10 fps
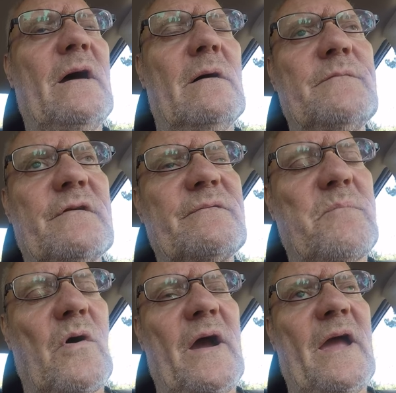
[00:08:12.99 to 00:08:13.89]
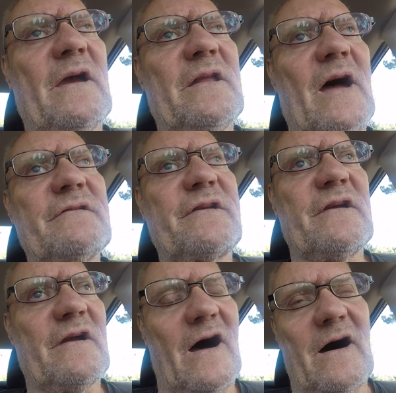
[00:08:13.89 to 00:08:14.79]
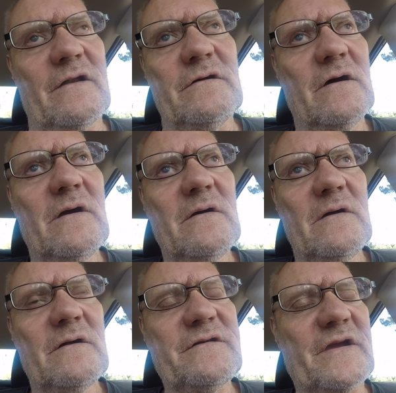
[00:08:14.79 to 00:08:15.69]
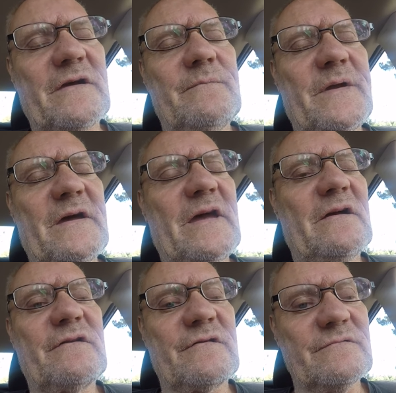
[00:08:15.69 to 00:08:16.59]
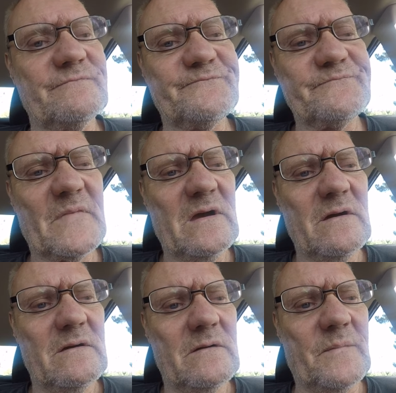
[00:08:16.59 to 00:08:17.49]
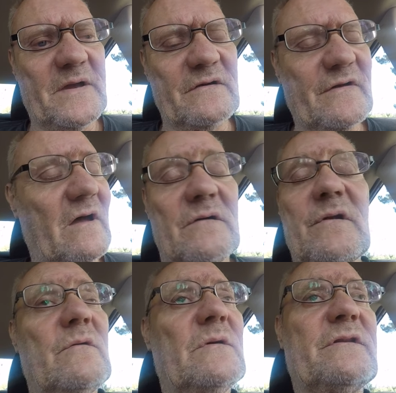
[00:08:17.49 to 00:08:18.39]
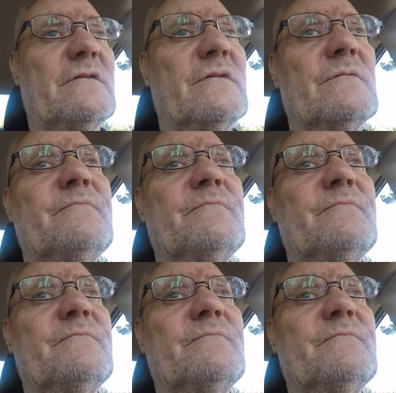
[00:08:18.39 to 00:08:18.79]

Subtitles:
I'm just praying and asking God to give me an answer, because I don't know what to do.